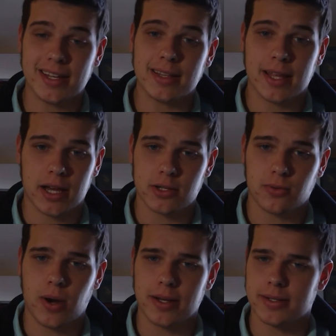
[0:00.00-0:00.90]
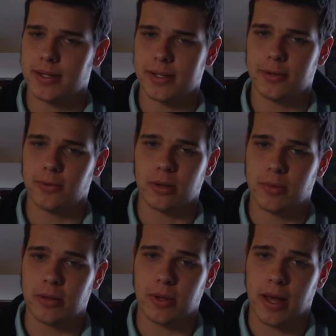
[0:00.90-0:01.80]
well, I did that
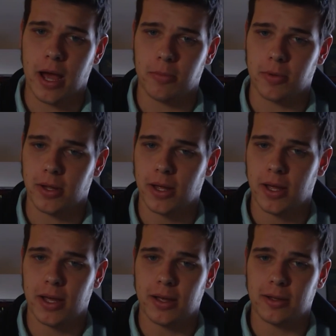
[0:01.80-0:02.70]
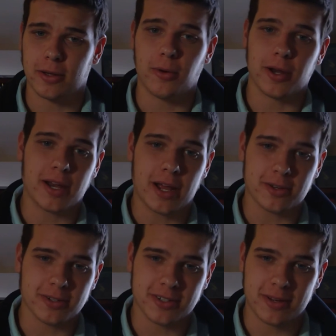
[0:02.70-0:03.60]
twice and it didn't really make me happy.
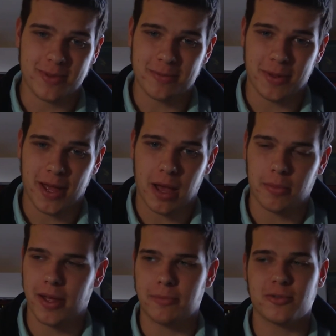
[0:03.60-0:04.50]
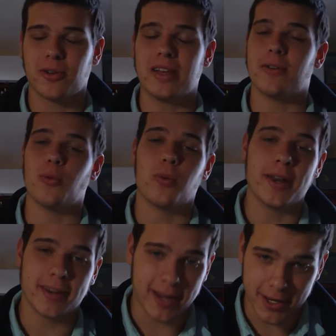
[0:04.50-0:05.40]
Going to nationals didn't make me happy. I'm
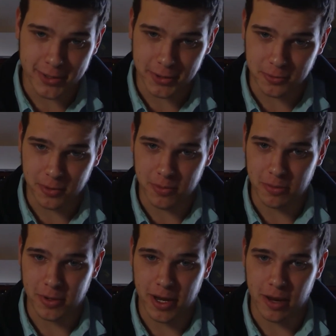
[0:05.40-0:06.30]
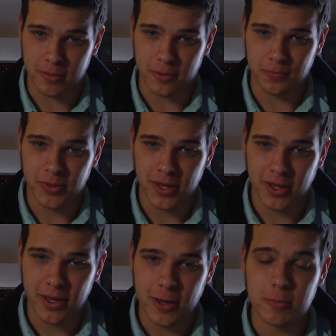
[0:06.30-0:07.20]
sure even winning nationals wouldn't make me
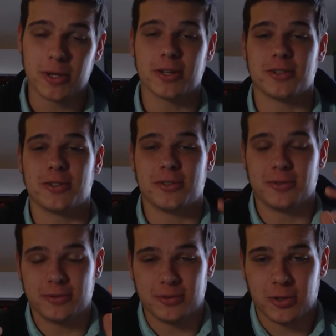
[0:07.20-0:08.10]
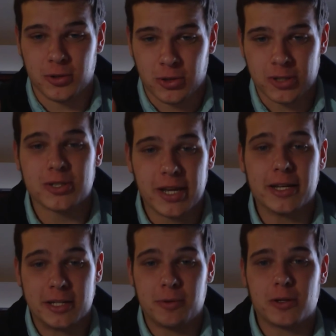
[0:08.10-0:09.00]
happy. Because
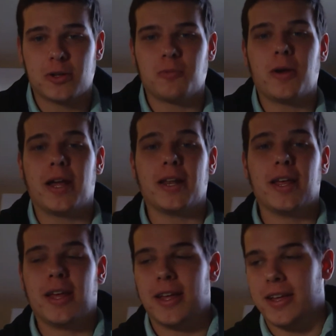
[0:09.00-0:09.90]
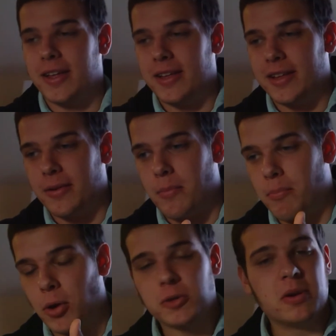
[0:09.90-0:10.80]
just like in speech and debate,
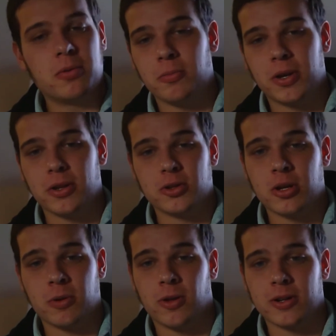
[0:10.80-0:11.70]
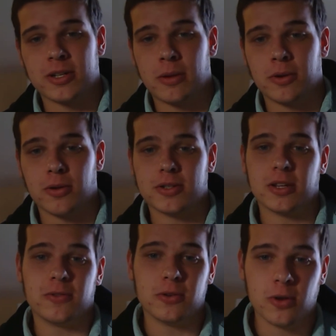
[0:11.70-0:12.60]
most people who've been in the gym a
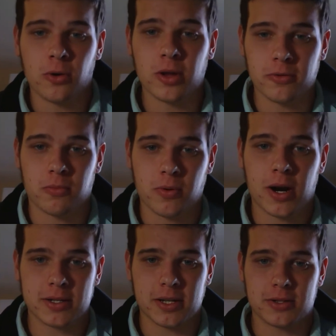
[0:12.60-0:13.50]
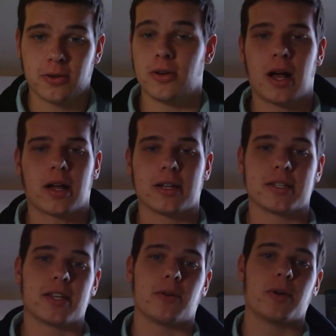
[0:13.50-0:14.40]
long time know this. If you don't love the
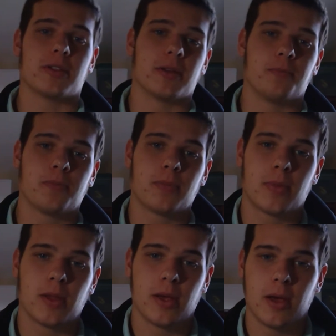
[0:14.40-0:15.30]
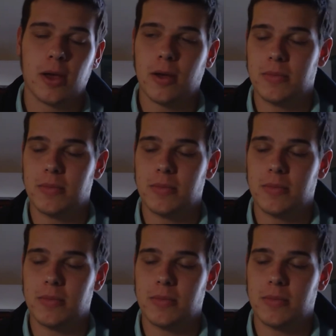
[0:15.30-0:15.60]
process, you're not going to stay with it.